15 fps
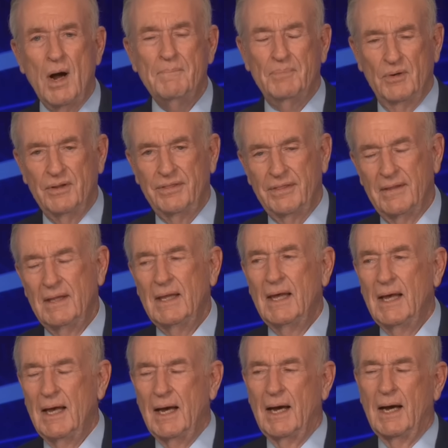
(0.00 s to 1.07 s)
up with.
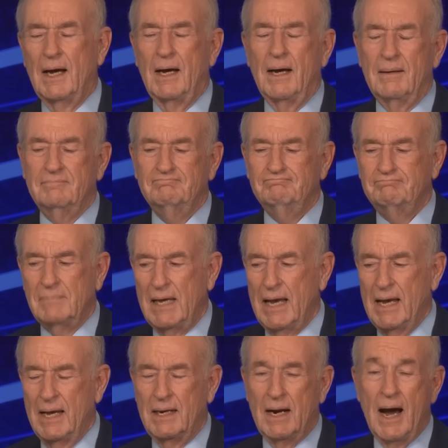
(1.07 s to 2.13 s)
Um,
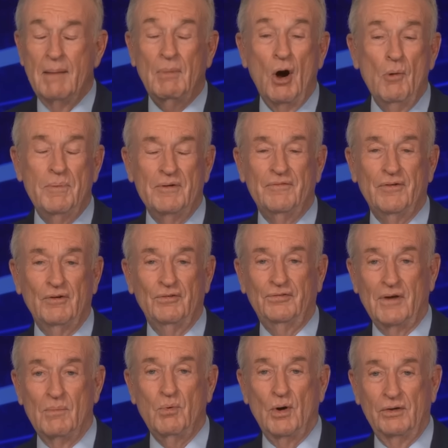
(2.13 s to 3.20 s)
and I'm hoping for a
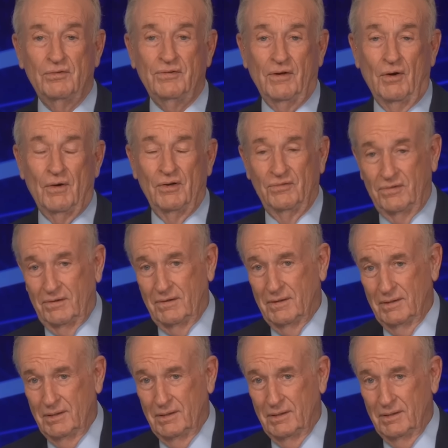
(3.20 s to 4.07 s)
Subway Series here.